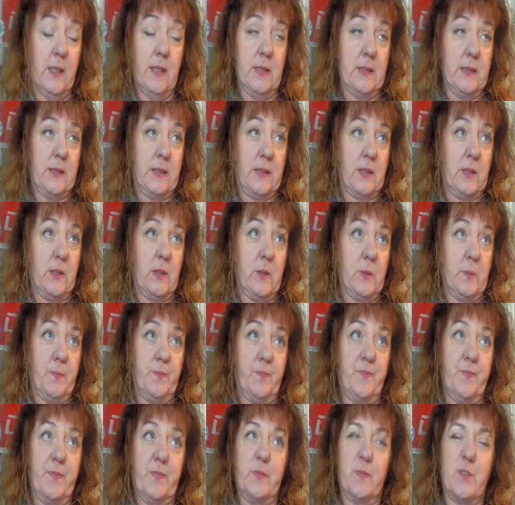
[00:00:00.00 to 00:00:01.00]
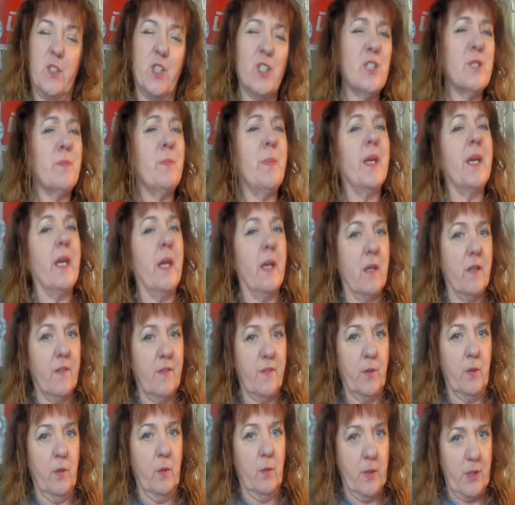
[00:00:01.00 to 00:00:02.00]
So just be
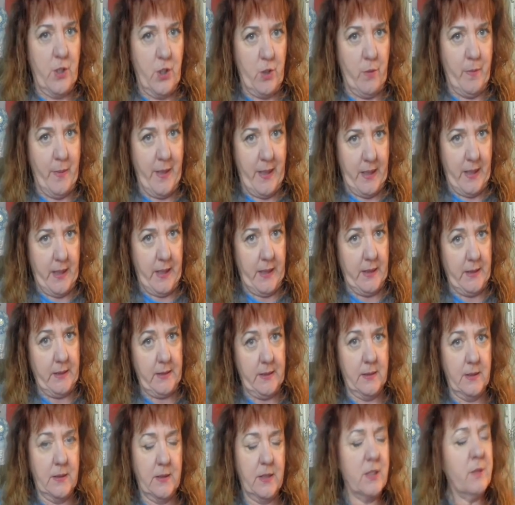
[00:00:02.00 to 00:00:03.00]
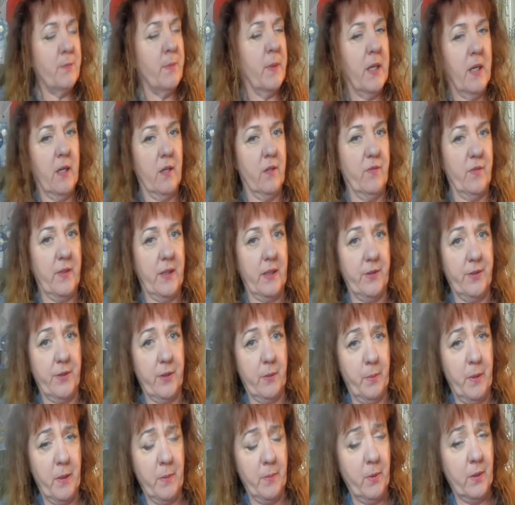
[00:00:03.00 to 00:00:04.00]
careful what you're buying. Just be careful out there,
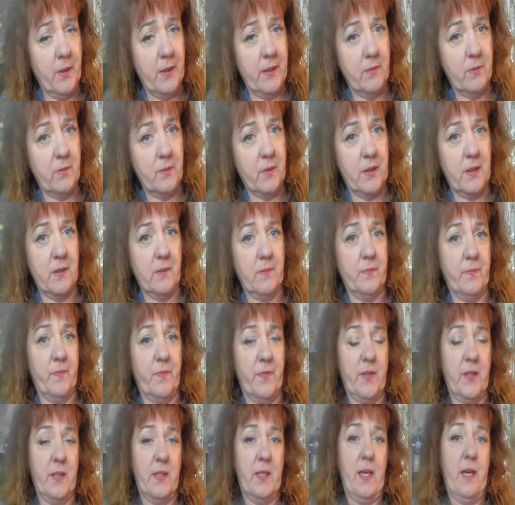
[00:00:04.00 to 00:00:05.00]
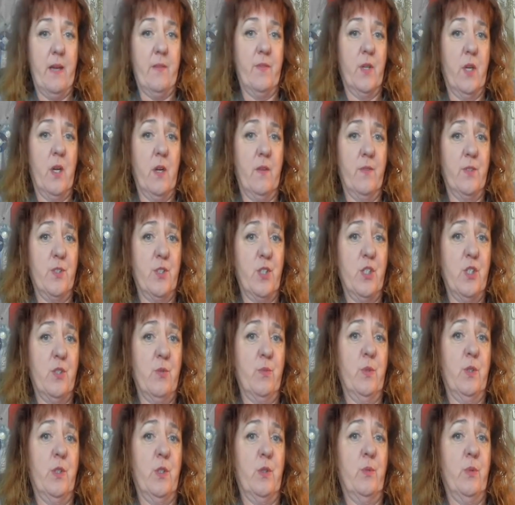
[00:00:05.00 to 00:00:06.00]
people. I don't want to have a conversation
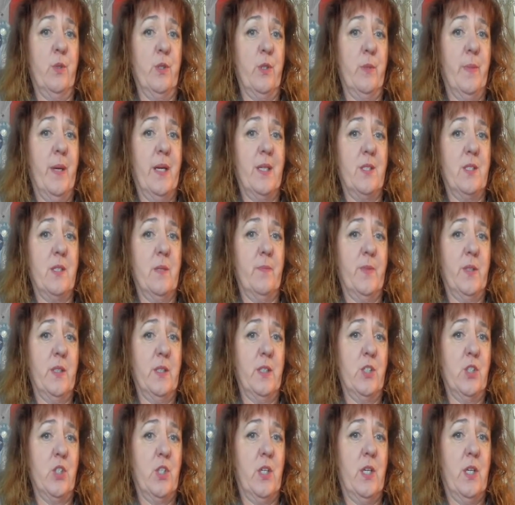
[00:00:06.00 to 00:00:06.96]
with you where you bought something that you